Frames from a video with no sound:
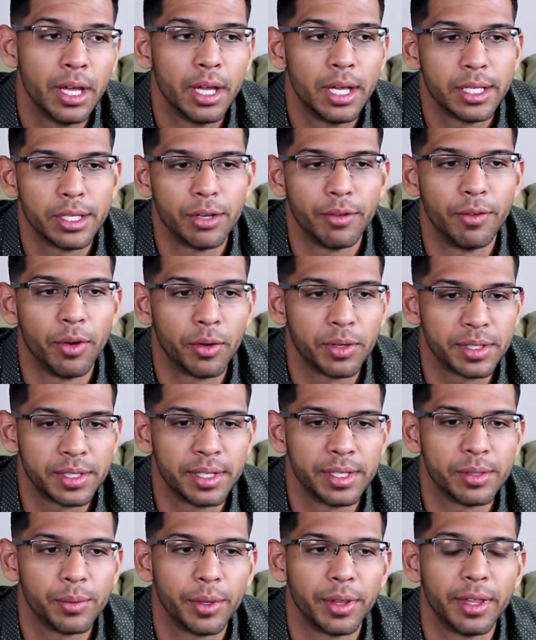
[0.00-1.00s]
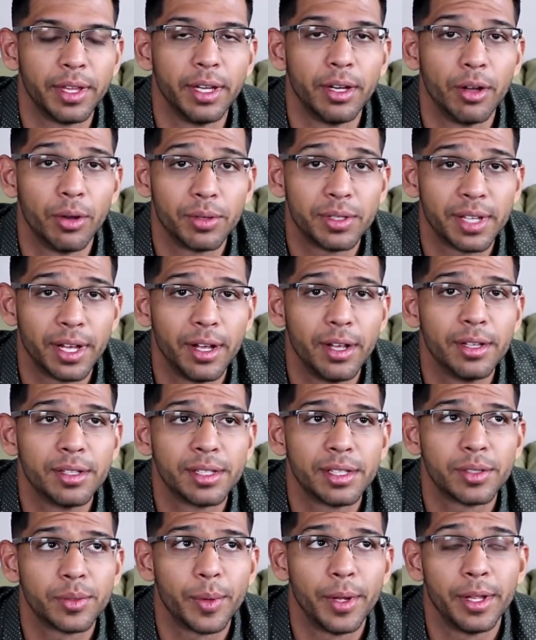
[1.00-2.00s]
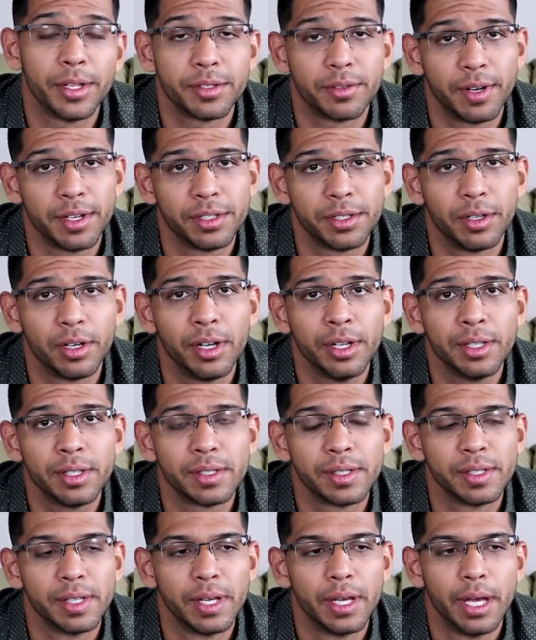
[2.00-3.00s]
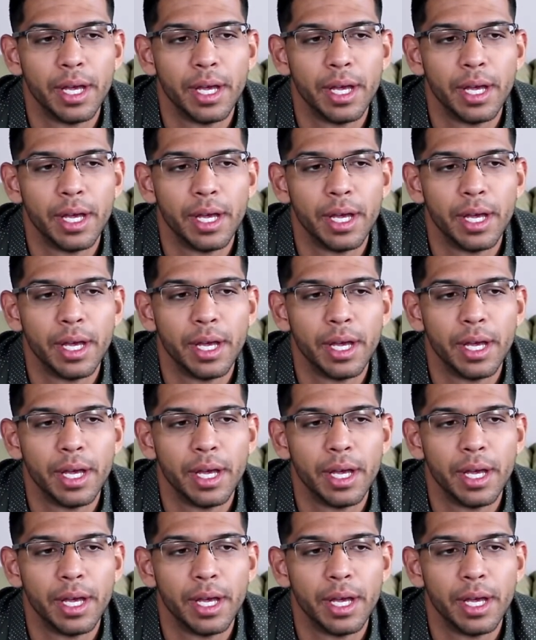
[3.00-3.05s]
so it focuses within hotels as well as restaurants.